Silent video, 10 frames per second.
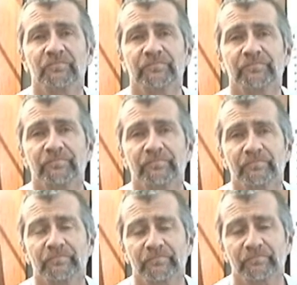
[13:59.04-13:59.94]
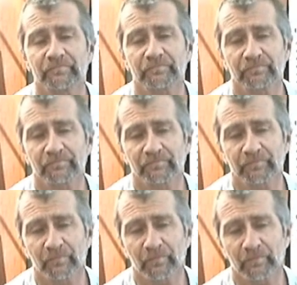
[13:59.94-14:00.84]

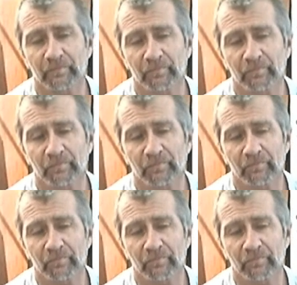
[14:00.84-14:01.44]
Nobody speaks.